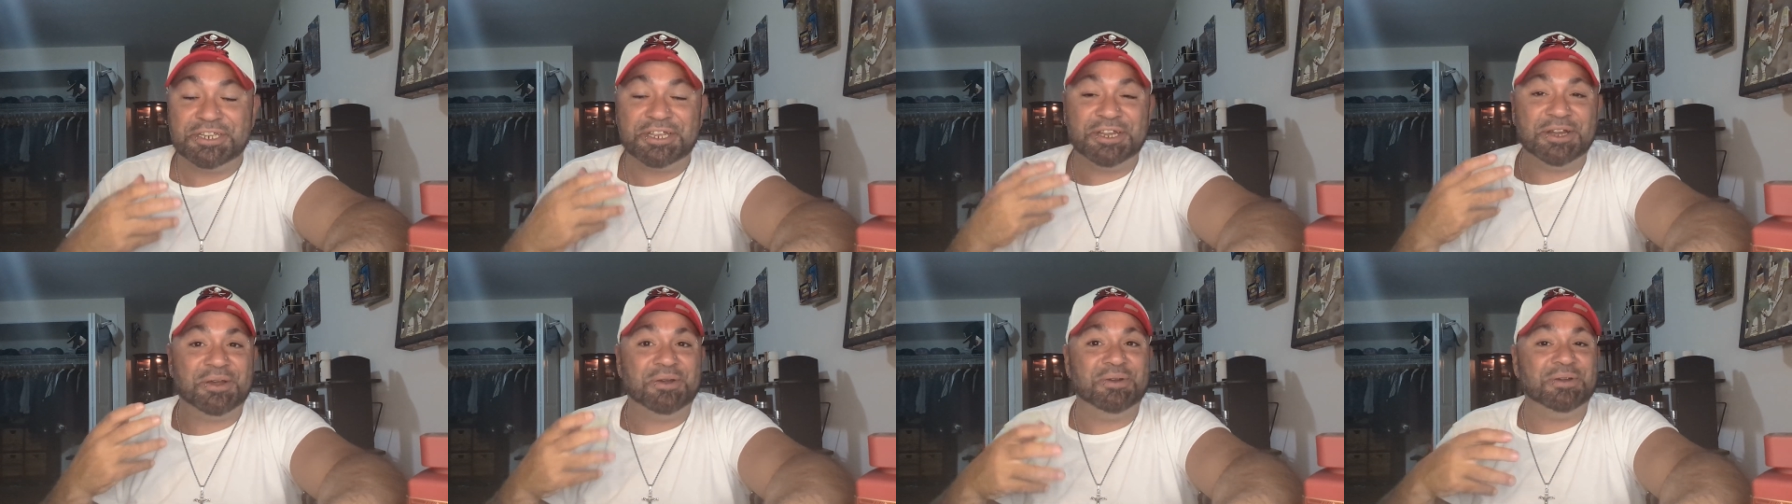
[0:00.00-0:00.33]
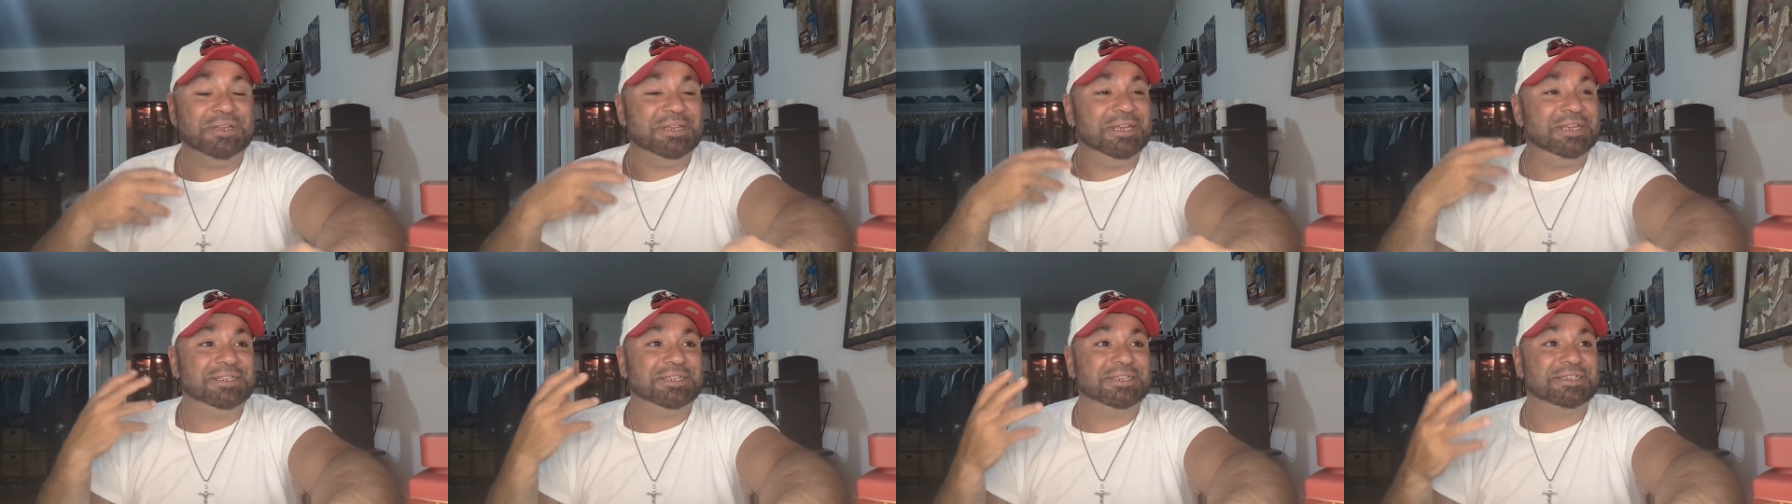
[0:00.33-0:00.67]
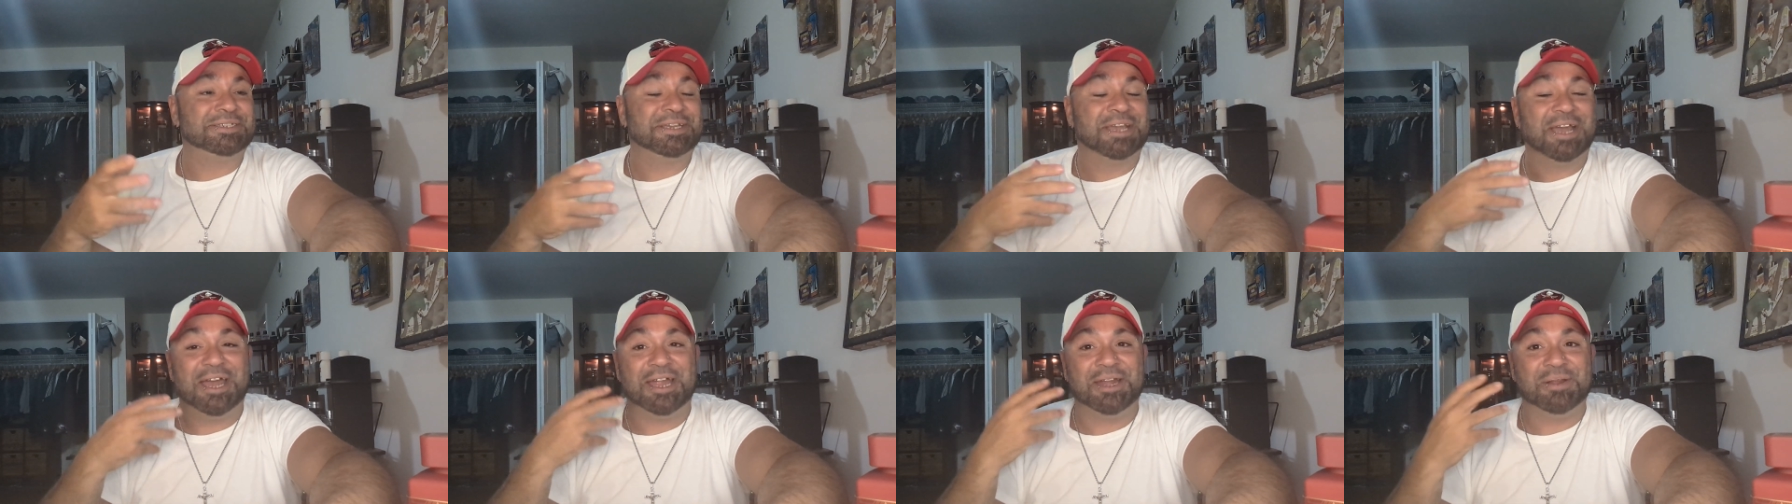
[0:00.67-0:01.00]
You know, it,
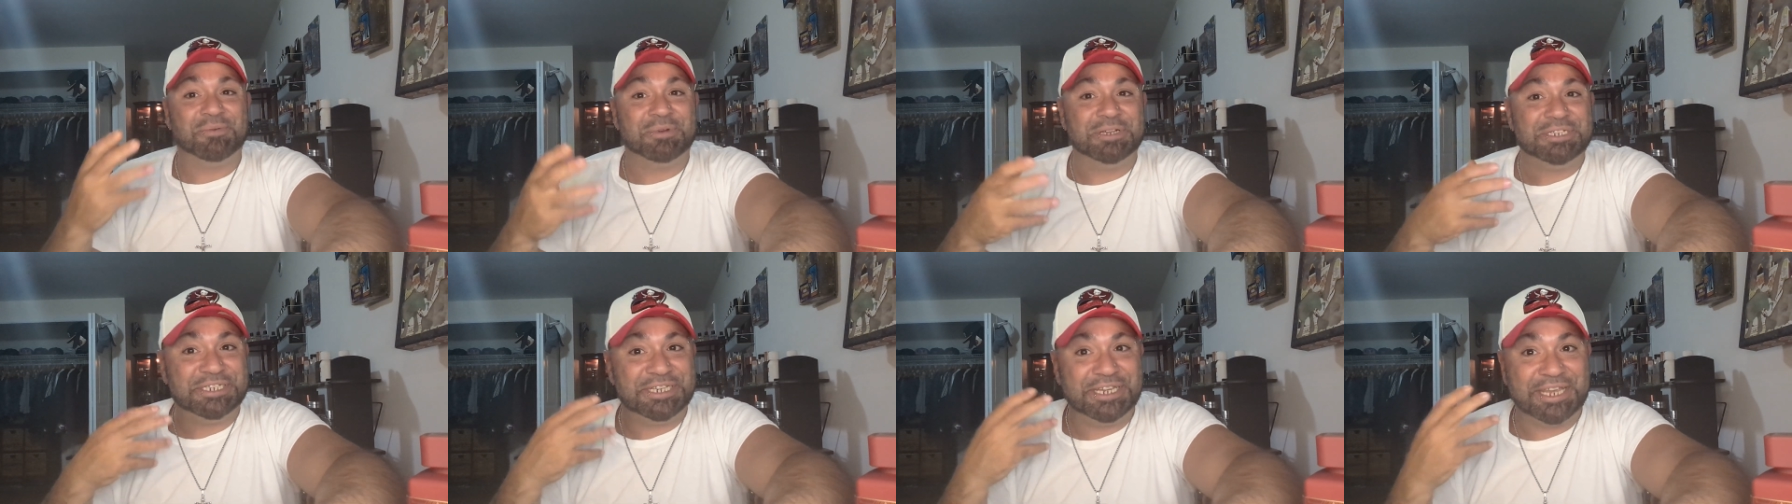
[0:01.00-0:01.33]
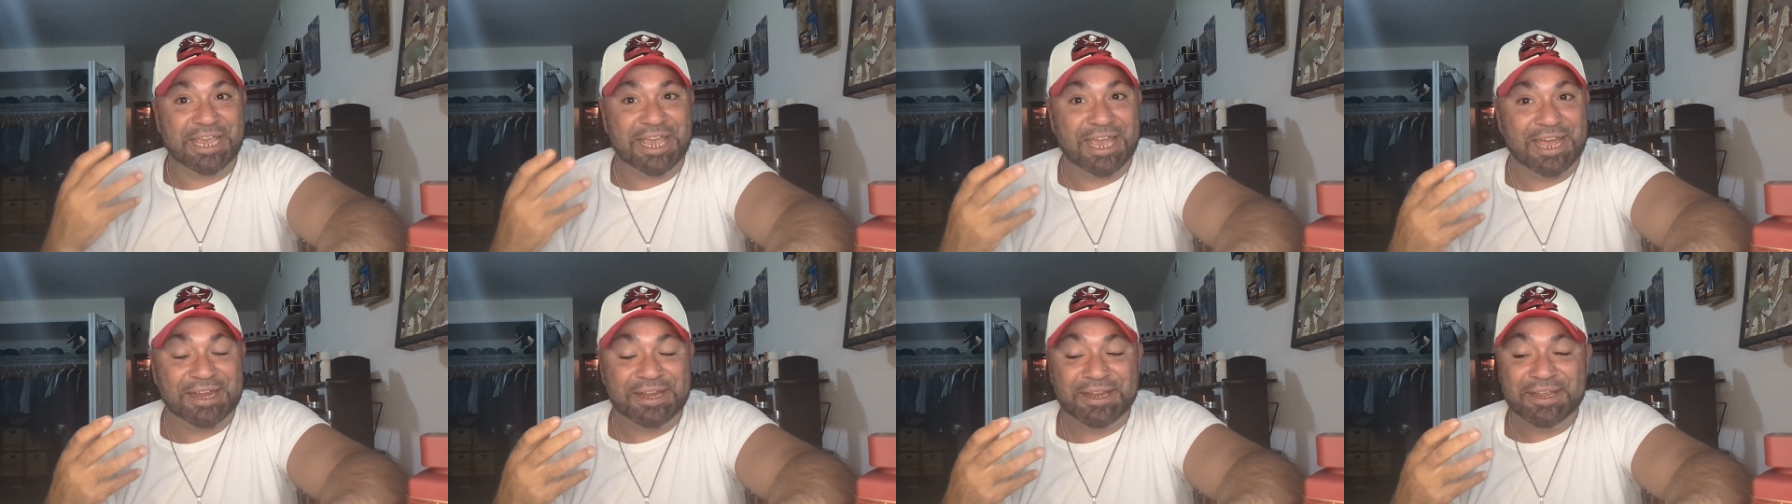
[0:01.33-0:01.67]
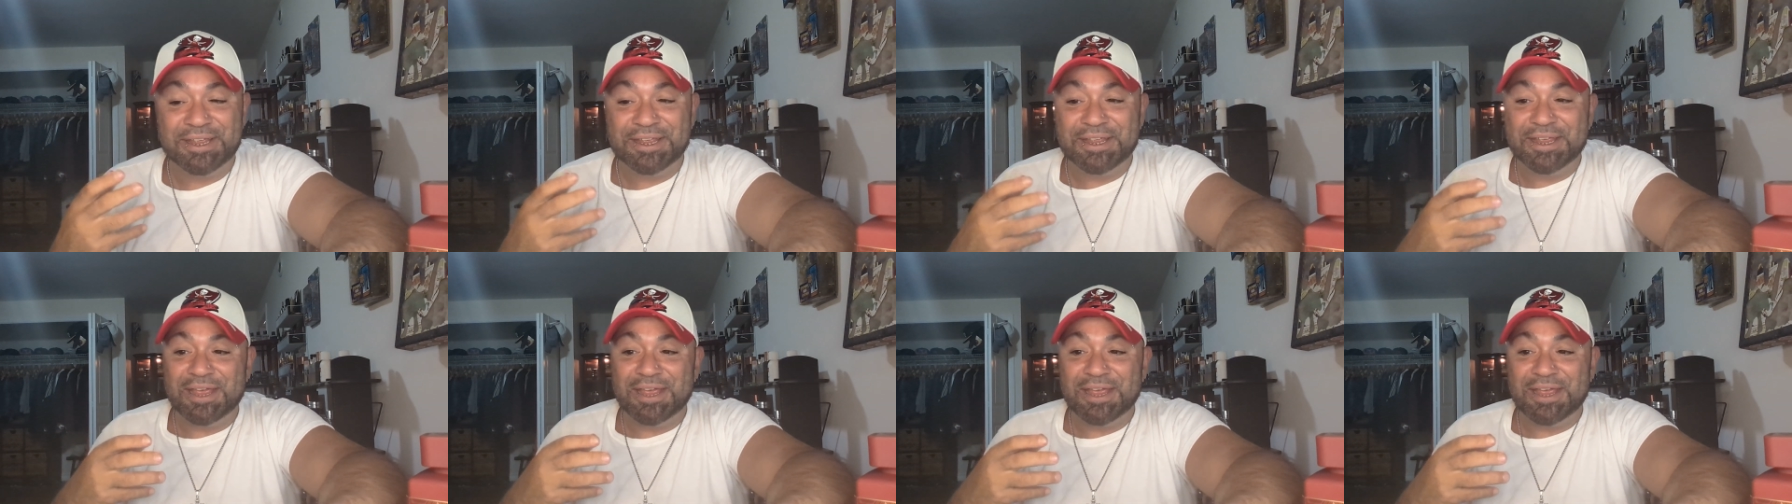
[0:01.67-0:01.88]
it's kind of what you get.